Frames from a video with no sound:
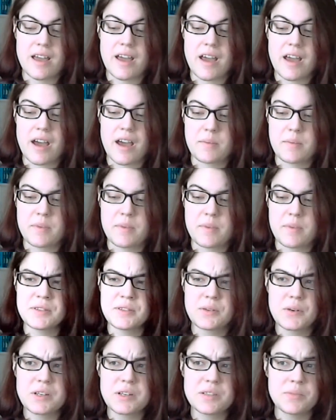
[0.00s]
Um, the
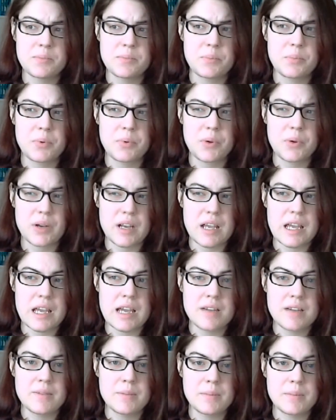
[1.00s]
story's
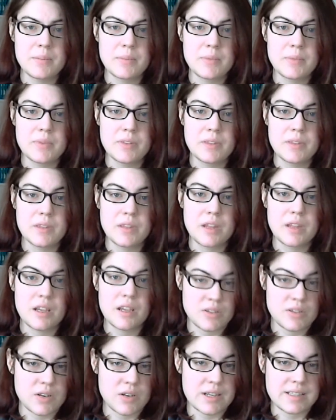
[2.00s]
pretty
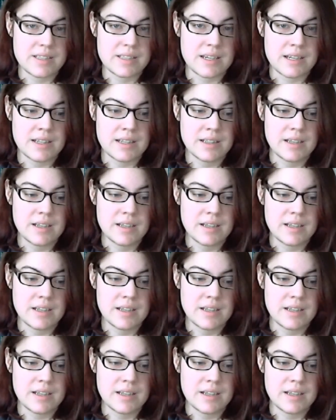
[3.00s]
interesting.